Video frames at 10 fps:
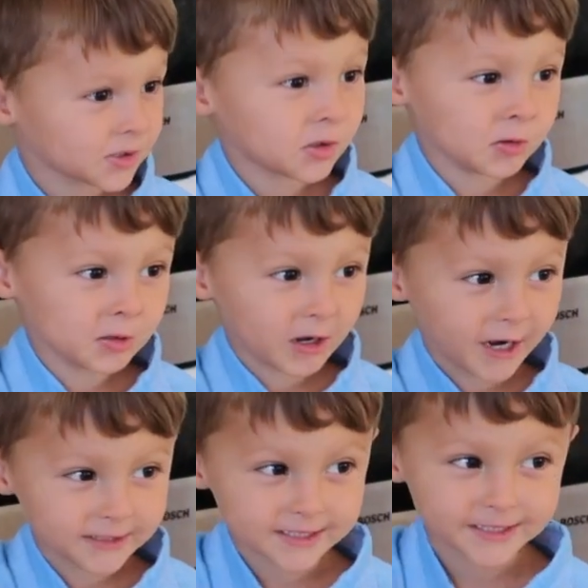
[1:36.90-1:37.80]
To a
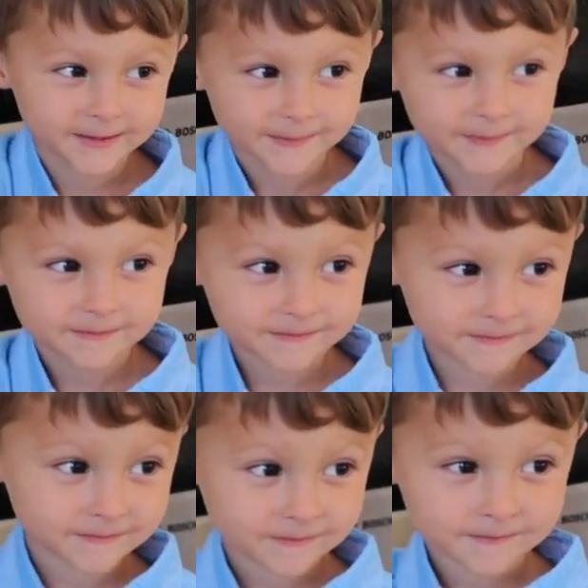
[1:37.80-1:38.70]
lot. You're
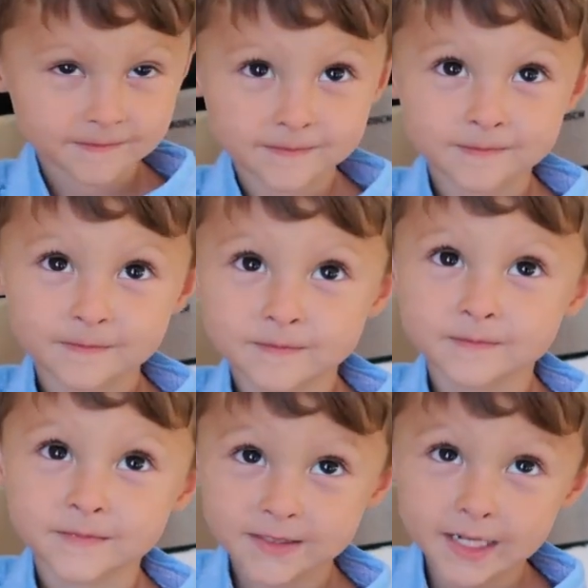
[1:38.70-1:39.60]
gonna share a lot?
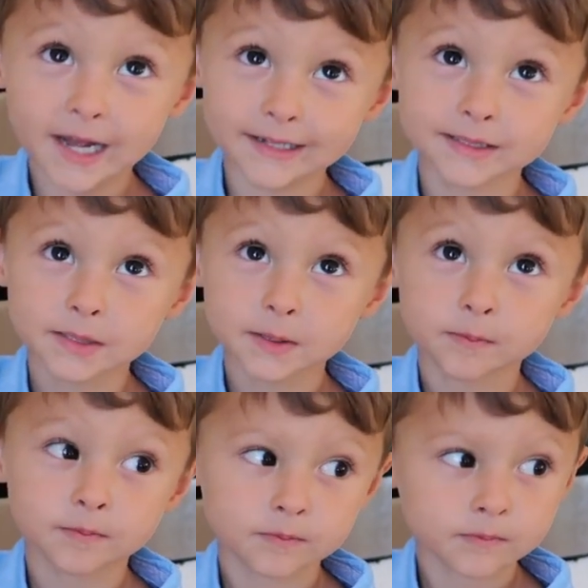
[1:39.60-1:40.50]
Yes.
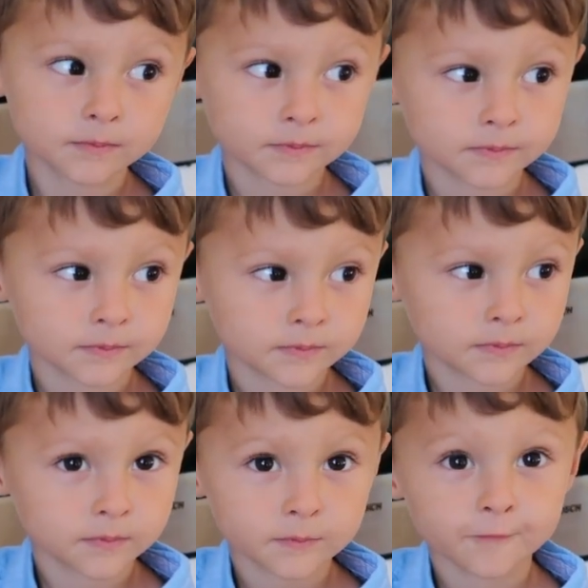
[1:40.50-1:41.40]
Oh, good.
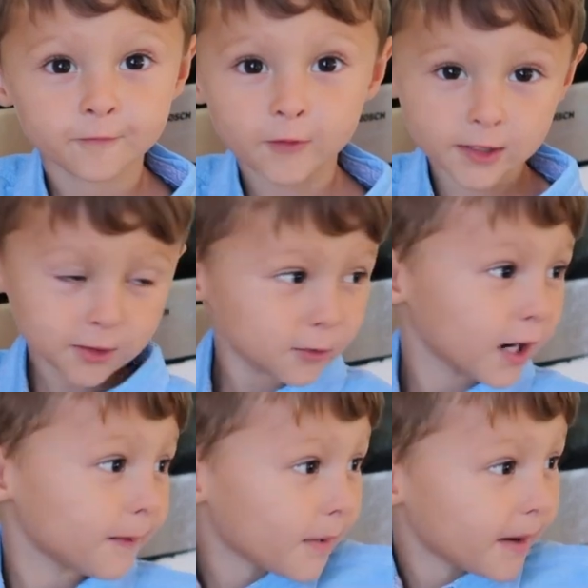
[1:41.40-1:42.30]
For you
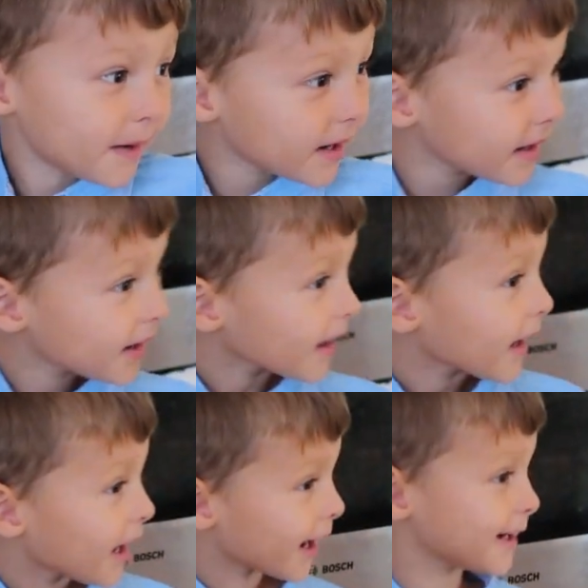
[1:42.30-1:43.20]
and mom
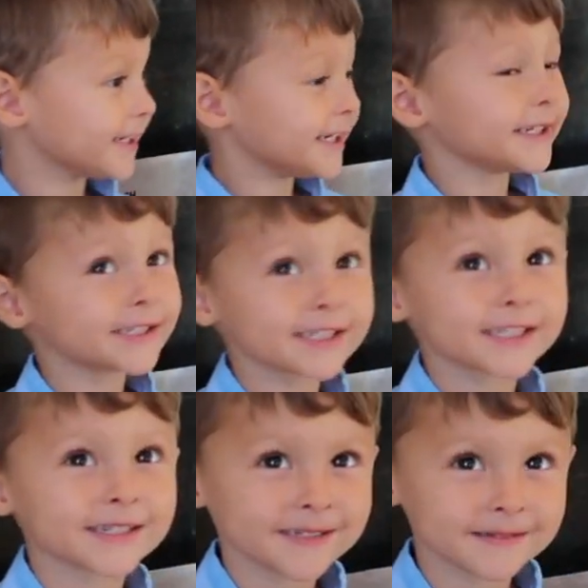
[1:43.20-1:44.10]
and niece.
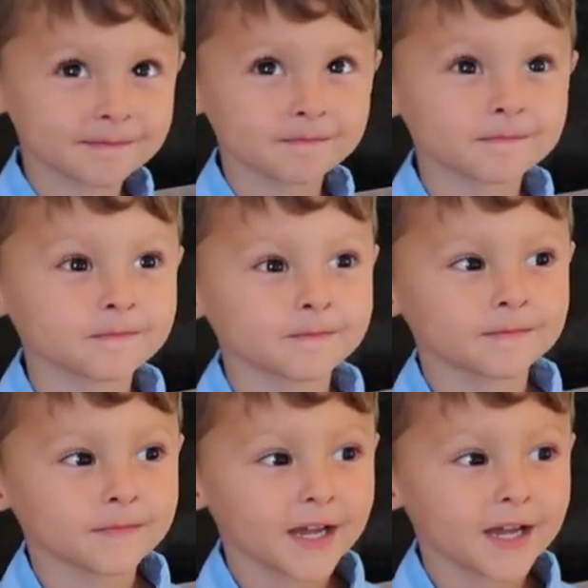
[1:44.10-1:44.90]
Yeah.